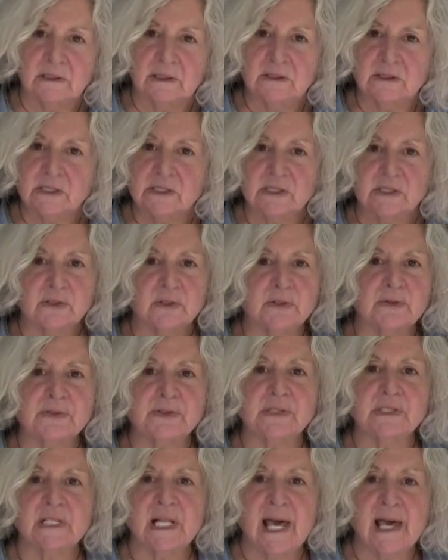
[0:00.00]
you can just sort of
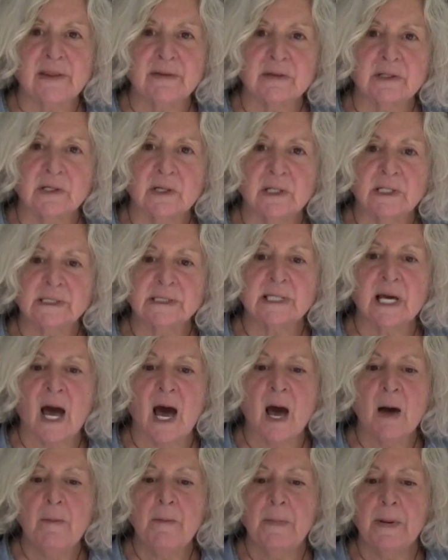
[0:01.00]
slather it on
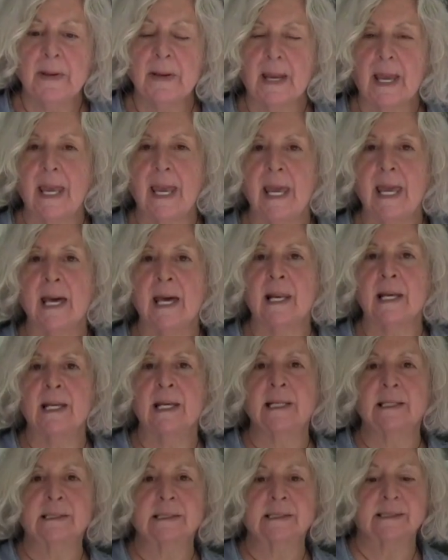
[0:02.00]
top. And
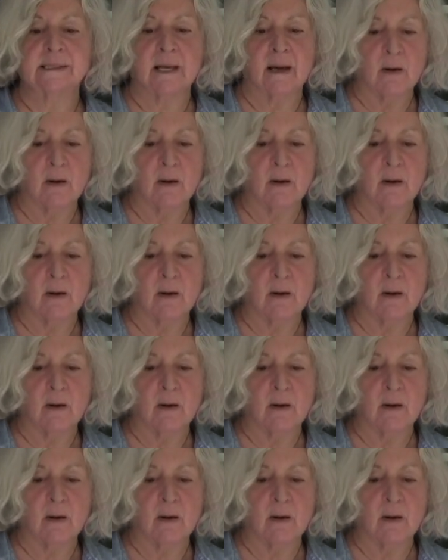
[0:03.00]
it's